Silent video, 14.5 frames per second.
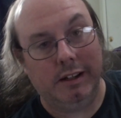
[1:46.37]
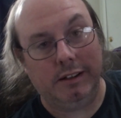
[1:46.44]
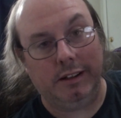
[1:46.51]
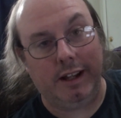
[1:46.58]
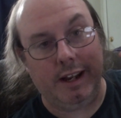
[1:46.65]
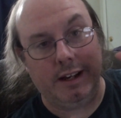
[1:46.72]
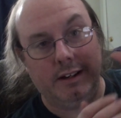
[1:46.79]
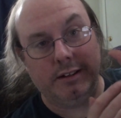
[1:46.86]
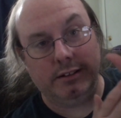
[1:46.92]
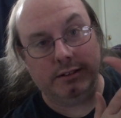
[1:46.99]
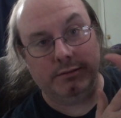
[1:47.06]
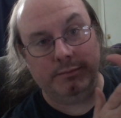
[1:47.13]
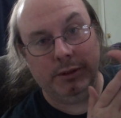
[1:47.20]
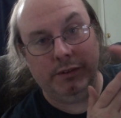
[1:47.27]
like
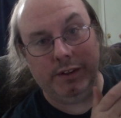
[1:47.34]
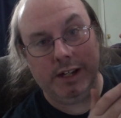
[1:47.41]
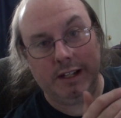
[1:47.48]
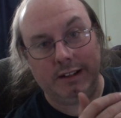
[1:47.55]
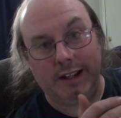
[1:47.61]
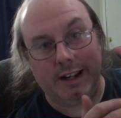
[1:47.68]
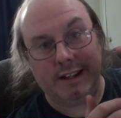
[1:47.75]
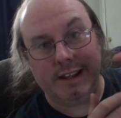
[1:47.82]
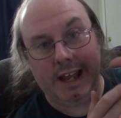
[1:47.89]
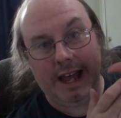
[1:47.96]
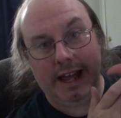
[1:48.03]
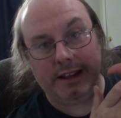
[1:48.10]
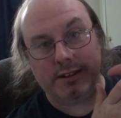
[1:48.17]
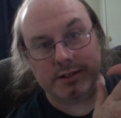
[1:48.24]
moving it like
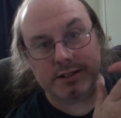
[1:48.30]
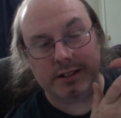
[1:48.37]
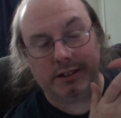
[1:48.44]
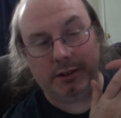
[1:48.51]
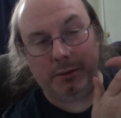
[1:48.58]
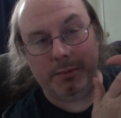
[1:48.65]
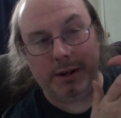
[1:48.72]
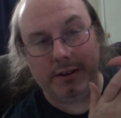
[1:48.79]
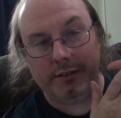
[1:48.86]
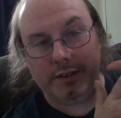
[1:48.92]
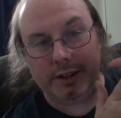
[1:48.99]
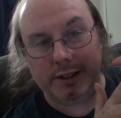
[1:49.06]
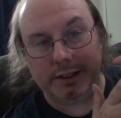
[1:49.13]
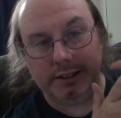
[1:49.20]
that, there's a little bit of
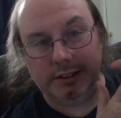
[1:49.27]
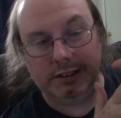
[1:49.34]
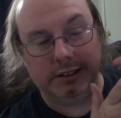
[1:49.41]
a,